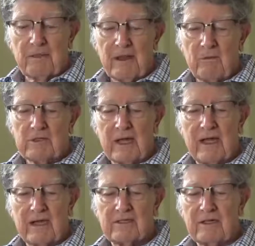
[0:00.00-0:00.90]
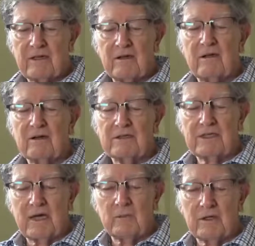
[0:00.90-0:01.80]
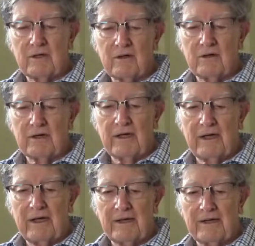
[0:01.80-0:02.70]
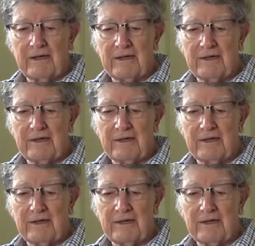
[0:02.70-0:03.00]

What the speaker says: That was actually a long time ago, and